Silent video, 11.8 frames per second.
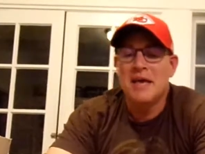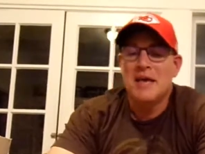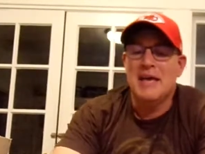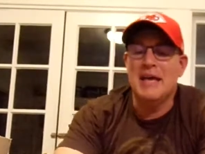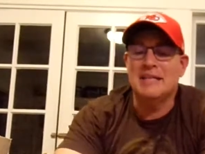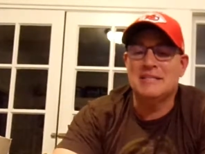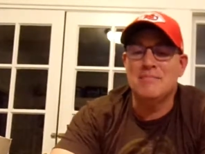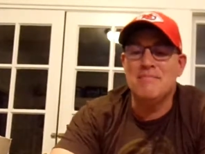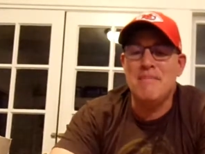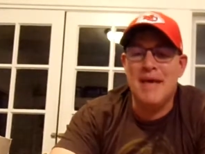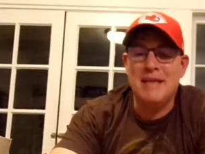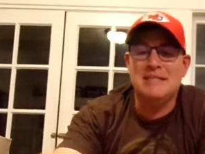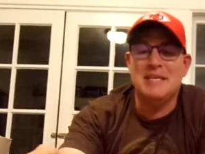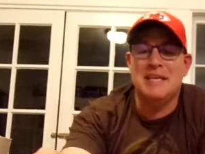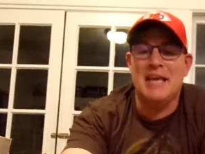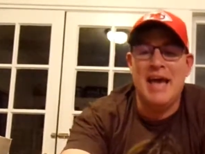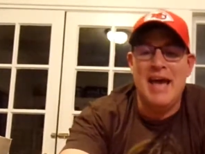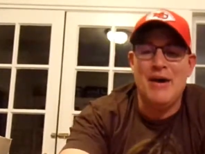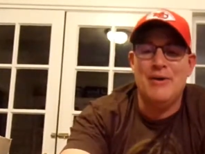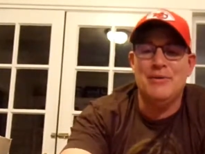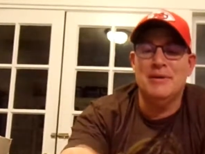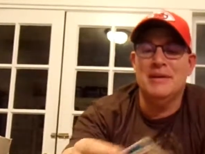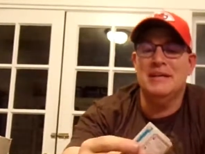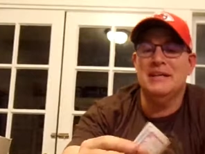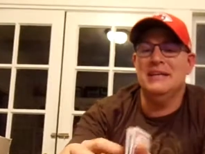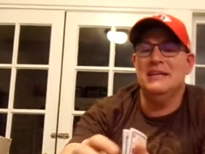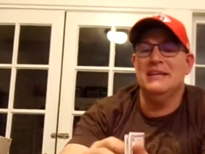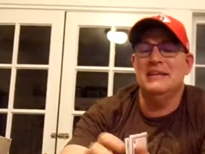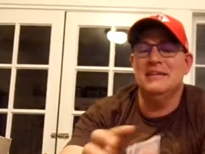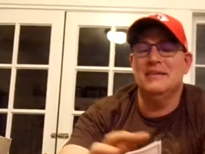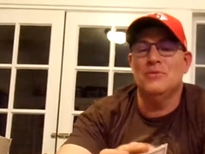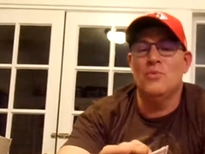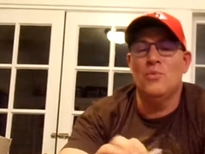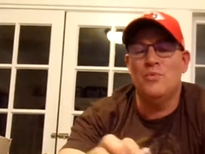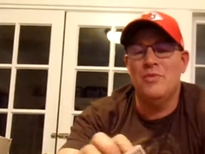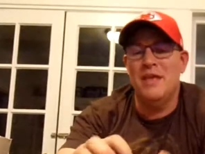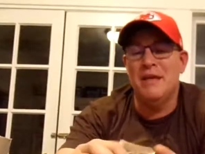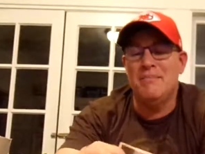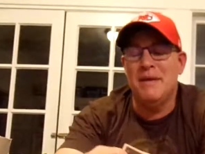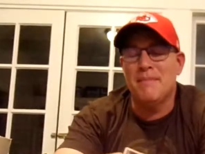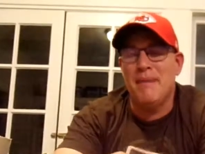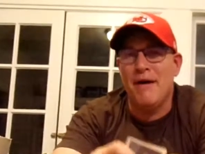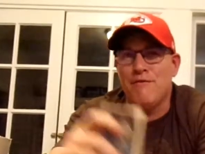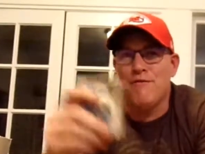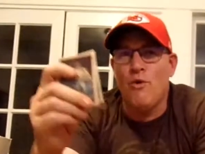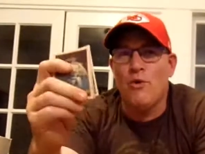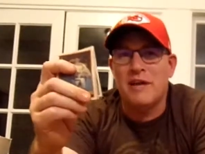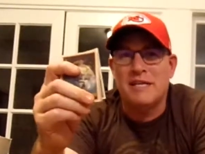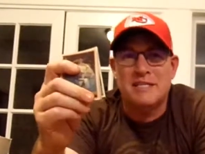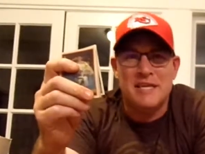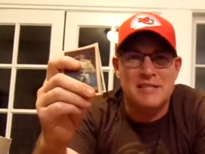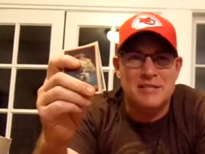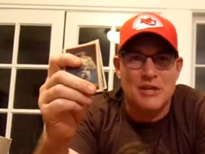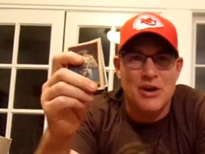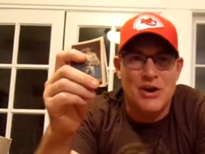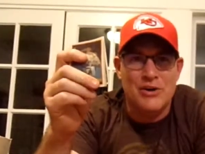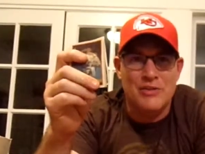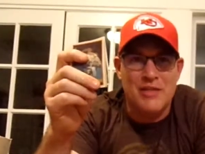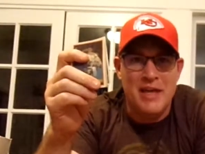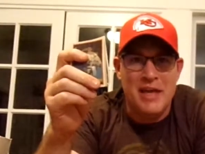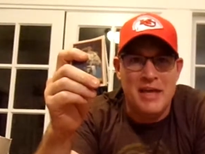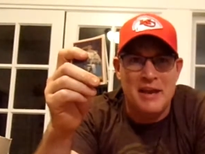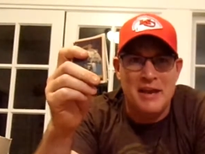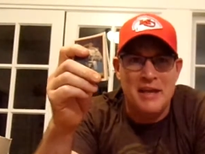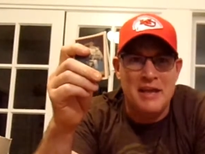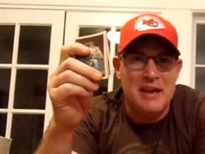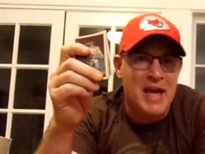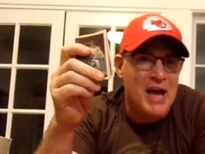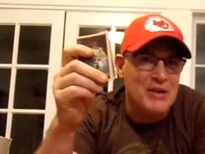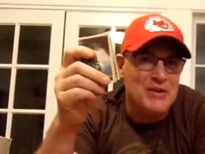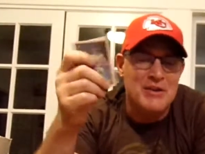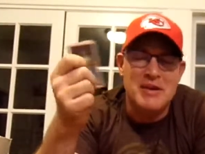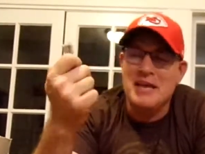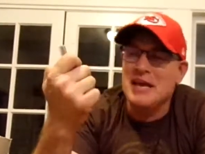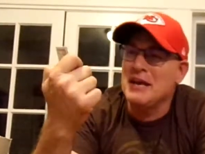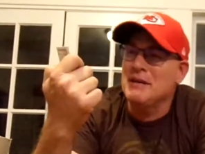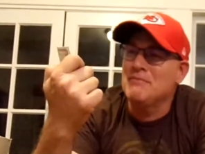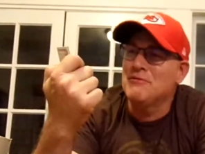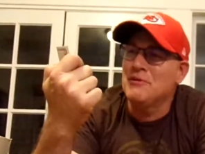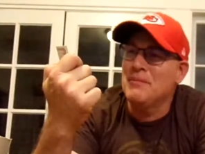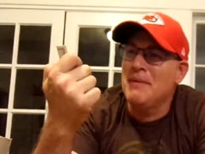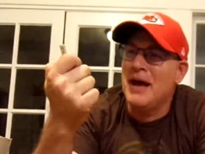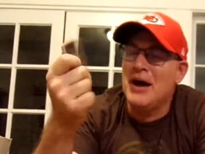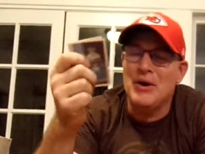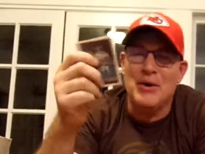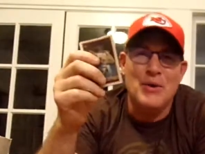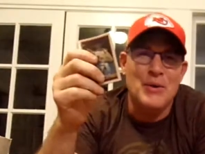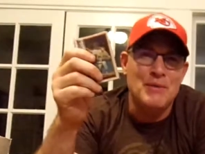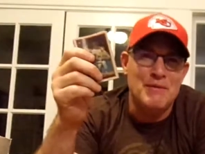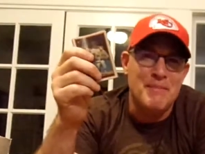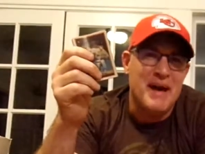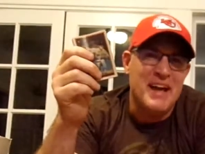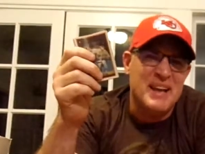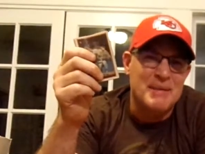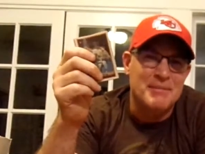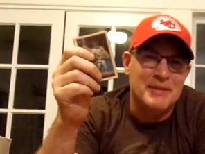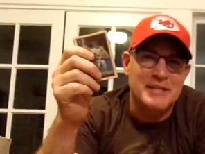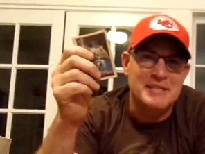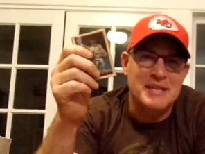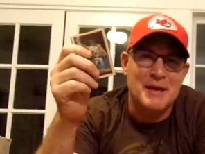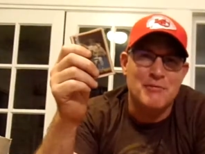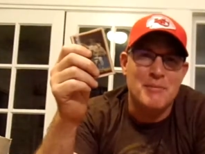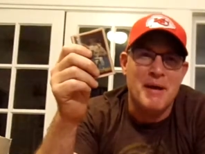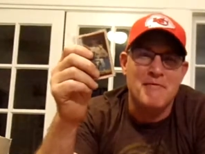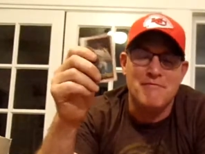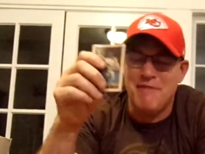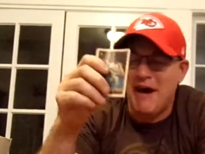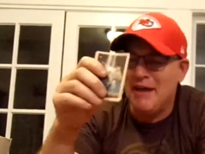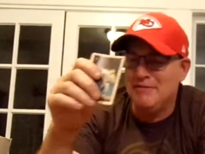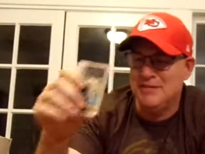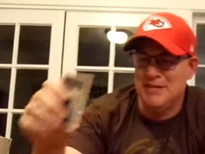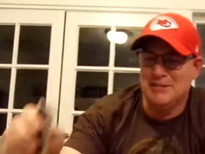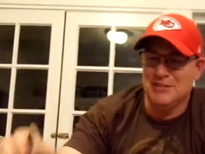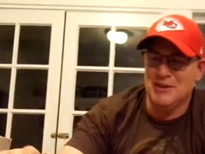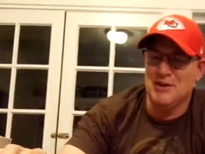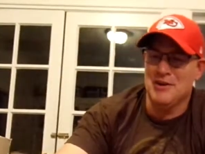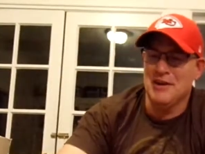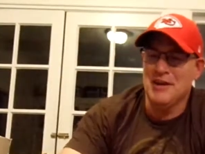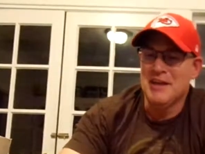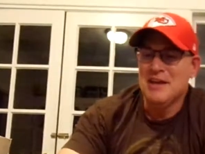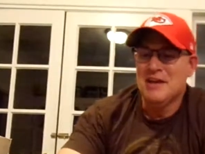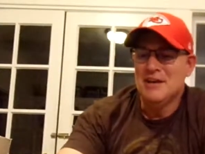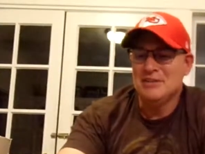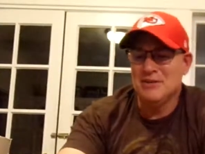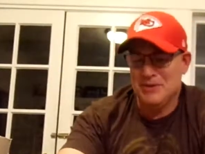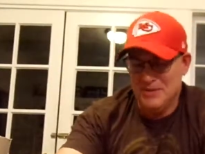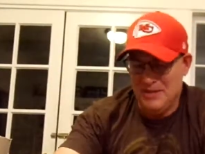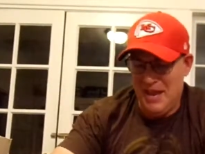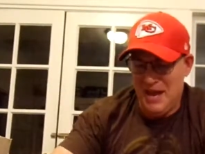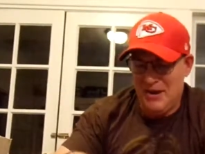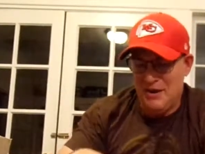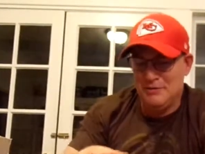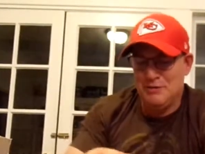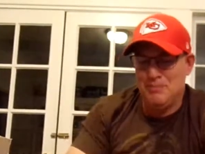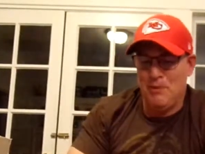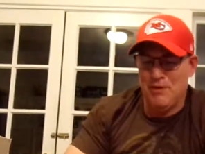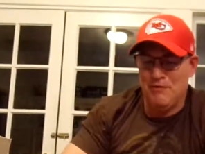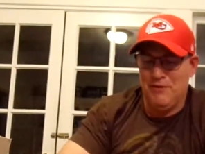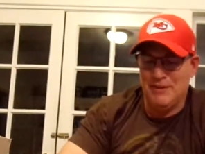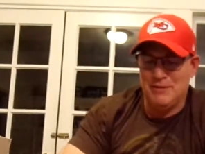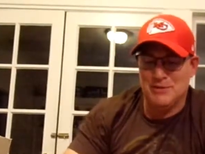It's amazing how it'd be about 40 cents a card then, and now you can get them for about, if you buy a complete set, for about 5 cents a card. So the era of Sportflics is